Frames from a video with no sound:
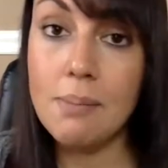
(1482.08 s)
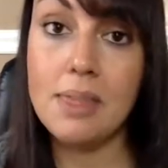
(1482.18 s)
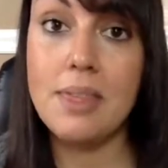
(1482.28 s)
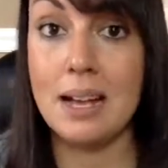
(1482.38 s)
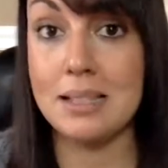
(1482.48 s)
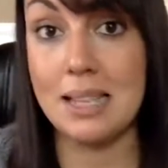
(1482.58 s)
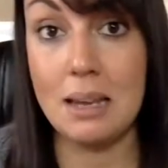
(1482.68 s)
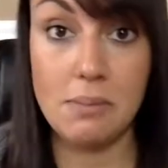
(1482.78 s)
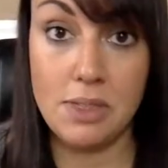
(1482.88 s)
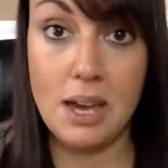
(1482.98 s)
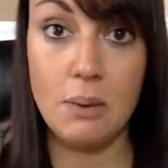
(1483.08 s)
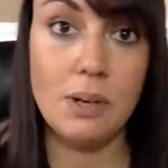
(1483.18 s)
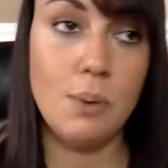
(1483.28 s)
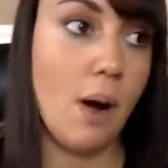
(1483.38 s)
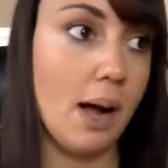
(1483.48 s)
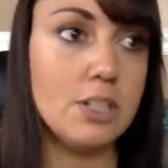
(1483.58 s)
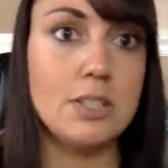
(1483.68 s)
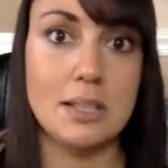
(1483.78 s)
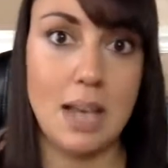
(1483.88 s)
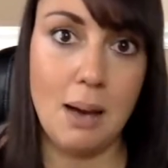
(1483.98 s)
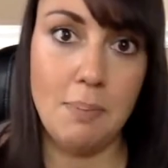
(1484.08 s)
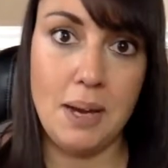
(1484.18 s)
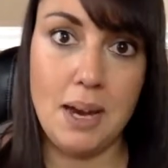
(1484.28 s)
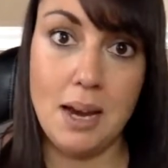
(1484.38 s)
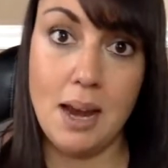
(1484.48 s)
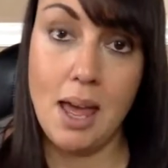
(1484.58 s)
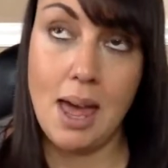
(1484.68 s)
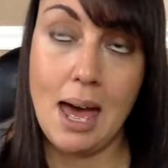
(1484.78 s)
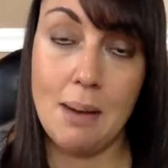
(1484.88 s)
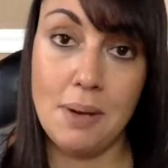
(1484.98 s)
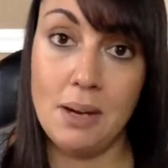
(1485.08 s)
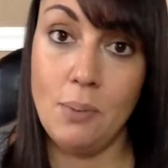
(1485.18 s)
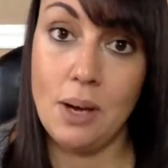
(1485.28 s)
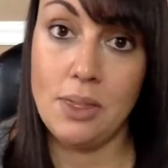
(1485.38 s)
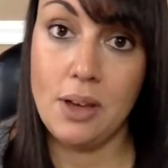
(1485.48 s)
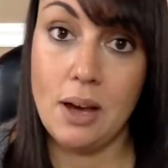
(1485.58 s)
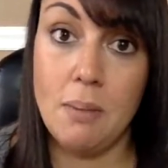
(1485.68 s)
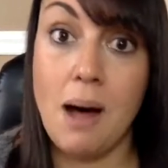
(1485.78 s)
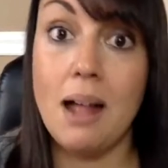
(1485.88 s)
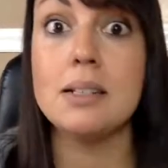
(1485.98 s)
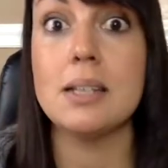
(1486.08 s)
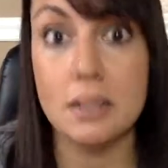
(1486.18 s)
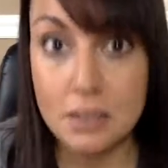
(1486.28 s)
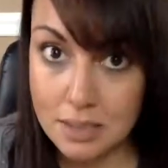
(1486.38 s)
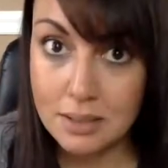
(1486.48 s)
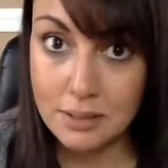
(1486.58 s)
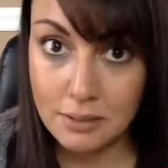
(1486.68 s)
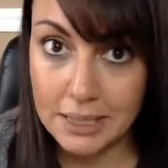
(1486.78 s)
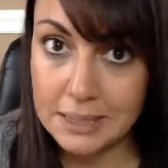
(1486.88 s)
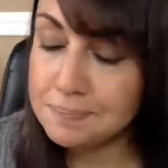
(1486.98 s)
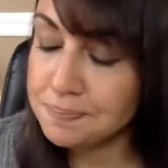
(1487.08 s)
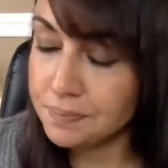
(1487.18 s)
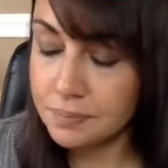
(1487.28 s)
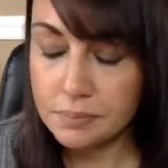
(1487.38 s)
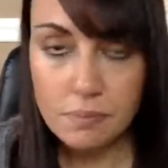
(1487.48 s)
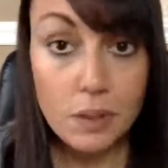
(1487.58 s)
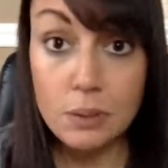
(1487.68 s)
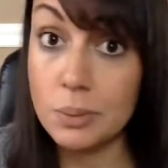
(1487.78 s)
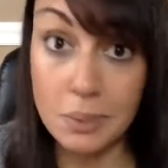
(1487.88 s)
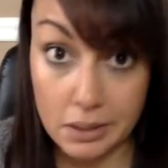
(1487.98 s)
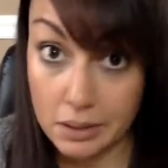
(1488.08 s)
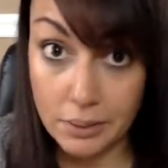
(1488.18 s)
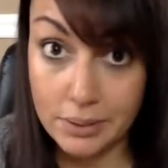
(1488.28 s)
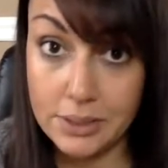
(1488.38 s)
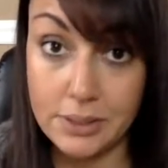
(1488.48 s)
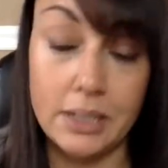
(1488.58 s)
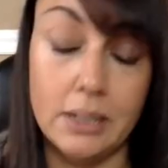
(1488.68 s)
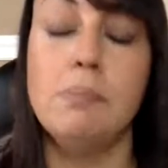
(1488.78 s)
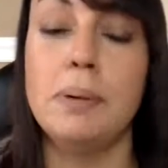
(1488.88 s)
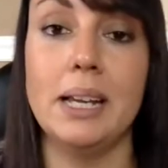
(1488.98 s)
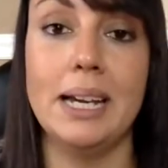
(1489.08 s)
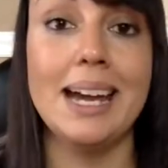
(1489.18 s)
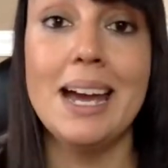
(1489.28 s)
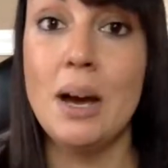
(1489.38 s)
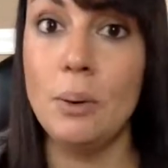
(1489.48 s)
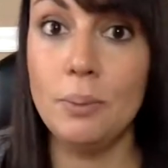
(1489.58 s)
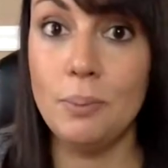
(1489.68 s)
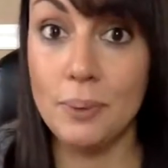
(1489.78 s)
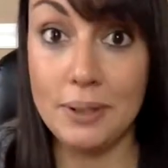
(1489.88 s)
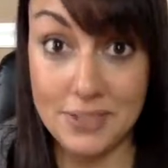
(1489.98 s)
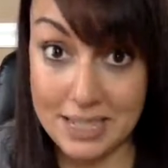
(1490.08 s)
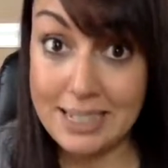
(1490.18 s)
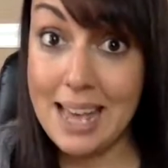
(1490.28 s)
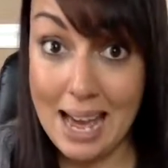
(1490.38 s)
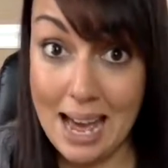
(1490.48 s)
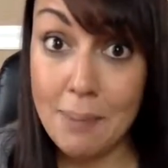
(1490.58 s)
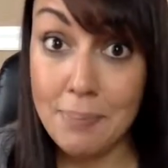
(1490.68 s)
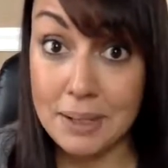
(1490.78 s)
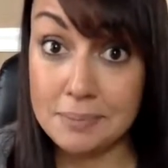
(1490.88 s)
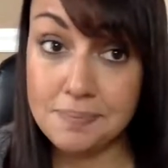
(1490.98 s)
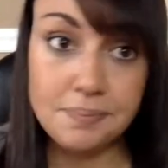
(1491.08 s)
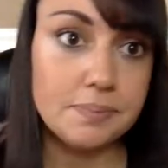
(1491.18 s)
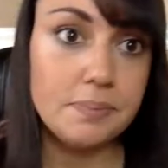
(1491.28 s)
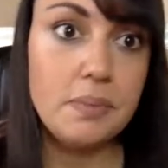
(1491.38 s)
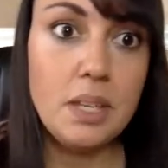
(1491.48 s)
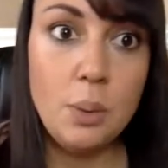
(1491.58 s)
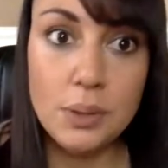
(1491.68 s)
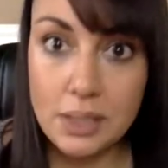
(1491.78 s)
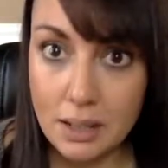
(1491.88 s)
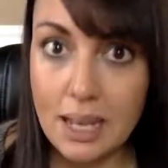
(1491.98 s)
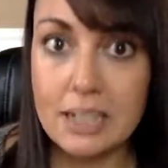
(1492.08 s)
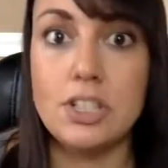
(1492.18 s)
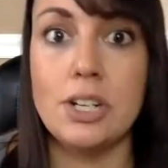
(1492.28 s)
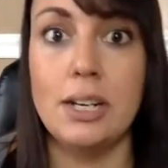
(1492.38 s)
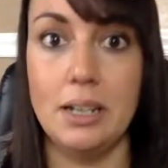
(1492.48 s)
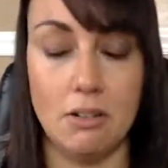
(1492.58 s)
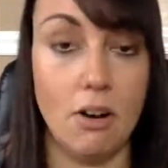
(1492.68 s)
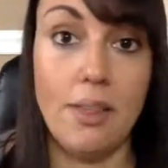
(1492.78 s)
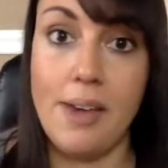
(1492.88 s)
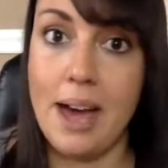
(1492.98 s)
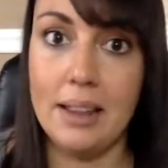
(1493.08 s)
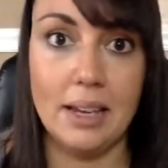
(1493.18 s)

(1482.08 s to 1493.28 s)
That same thing, we watch this happen with politics, right? Which I'm not going to go into here, but like we've seen that happen with the election and all that.